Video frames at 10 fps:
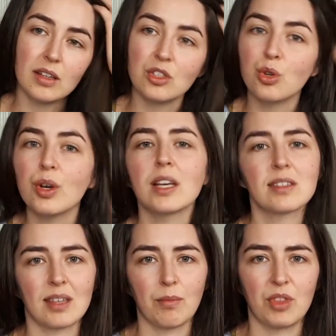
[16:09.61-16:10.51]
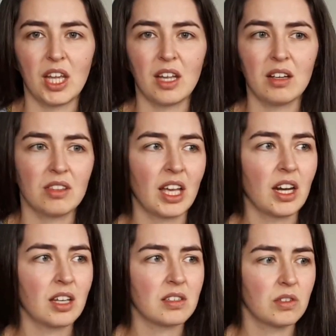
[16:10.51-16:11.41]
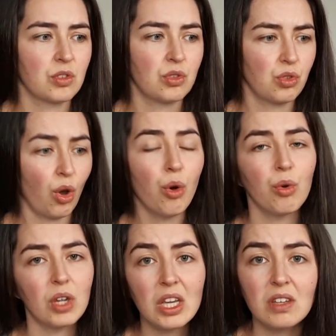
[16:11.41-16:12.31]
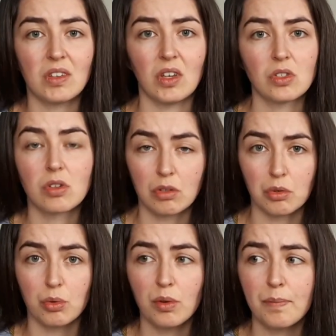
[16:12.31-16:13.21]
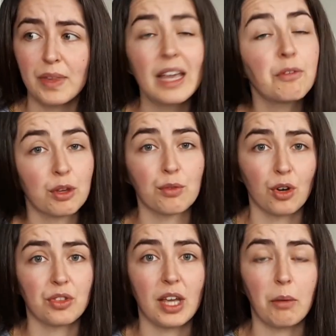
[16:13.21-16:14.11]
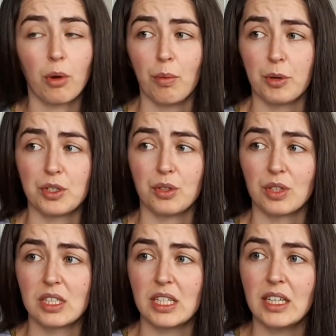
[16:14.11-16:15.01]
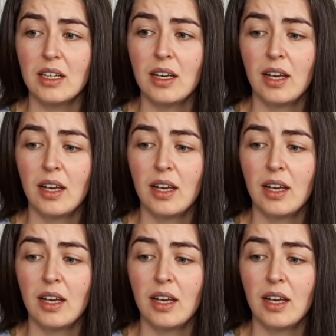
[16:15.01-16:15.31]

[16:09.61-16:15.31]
doing something that is so easy to do if you've got the opportunity.